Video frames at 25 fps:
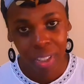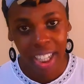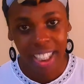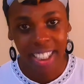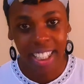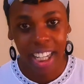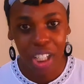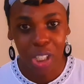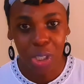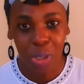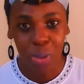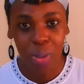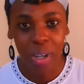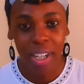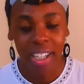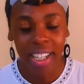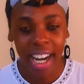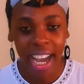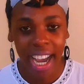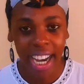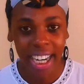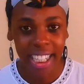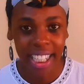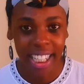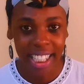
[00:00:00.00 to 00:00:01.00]
that's when
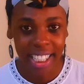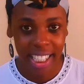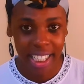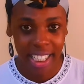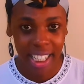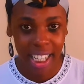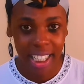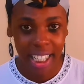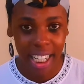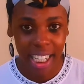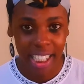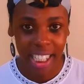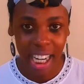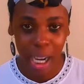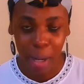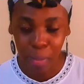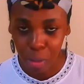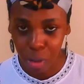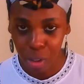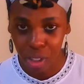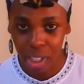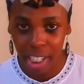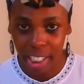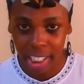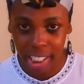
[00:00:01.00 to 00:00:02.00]
I decided that I'm
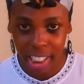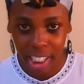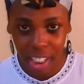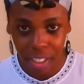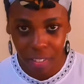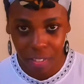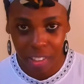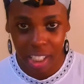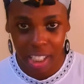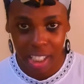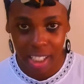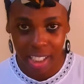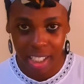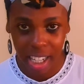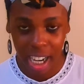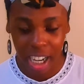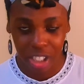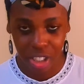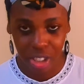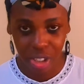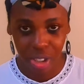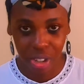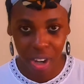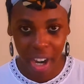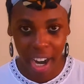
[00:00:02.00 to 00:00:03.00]
gonna give this a
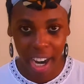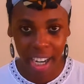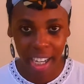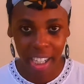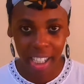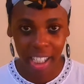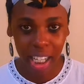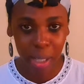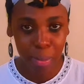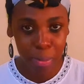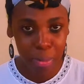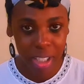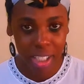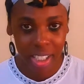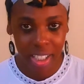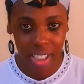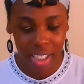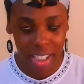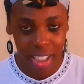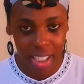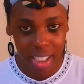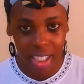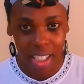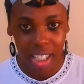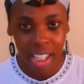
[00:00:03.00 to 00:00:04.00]
try. Let me
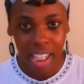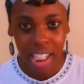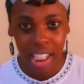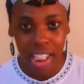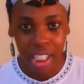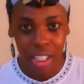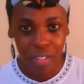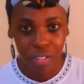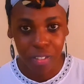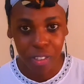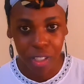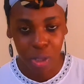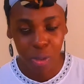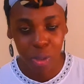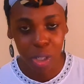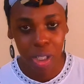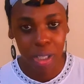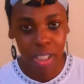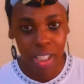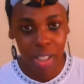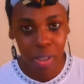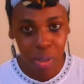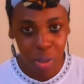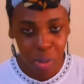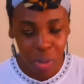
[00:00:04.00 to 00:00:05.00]
see if it
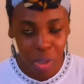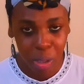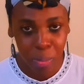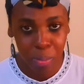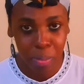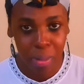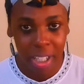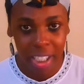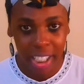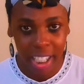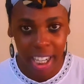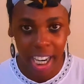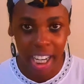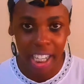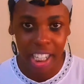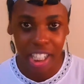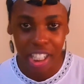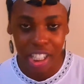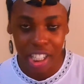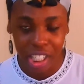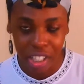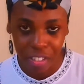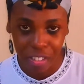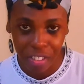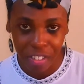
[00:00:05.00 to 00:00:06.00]
will make any
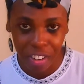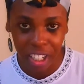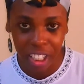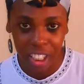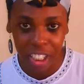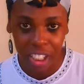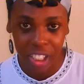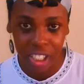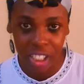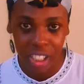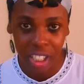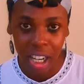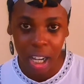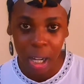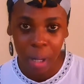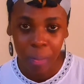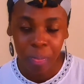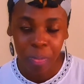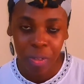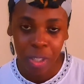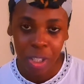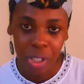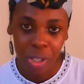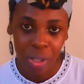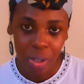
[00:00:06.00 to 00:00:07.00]
difference.
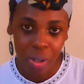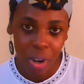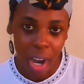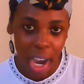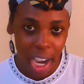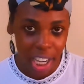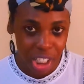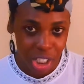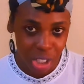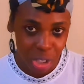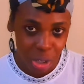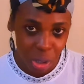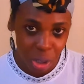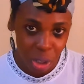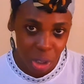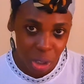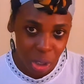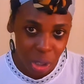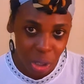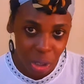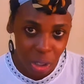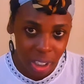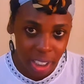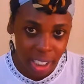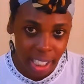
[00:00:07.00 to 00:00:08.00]
So I told
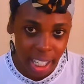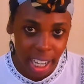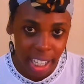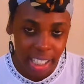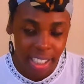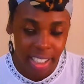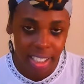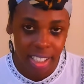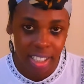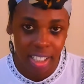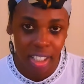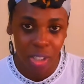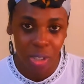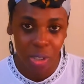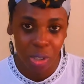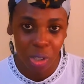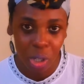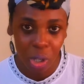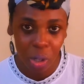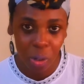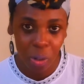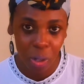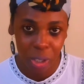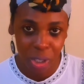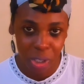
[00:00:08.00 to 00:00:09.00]
God that, you
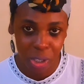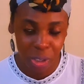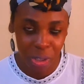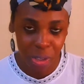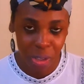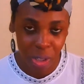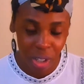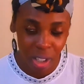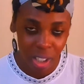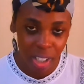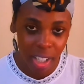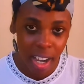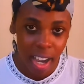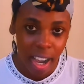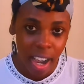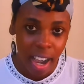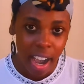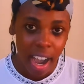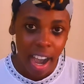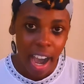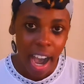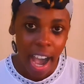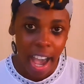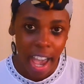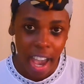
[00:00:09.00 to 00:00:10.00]
know what, God,
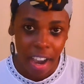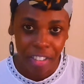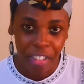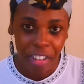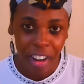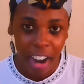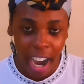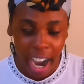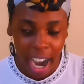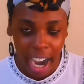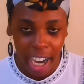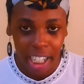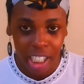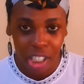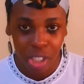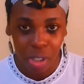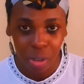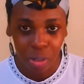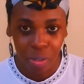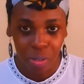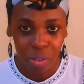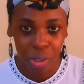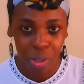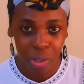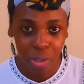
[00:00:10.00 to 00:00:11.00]
I have heard
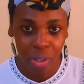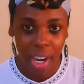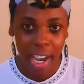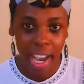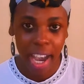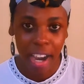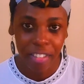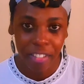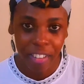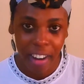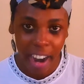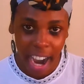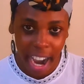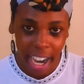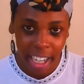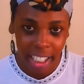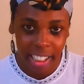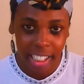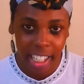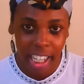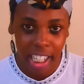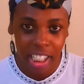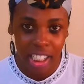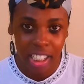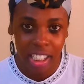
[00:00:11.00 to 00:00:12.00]
of you. I have heard
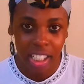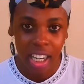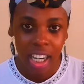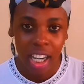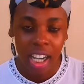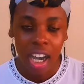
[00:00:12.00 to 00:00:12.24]
that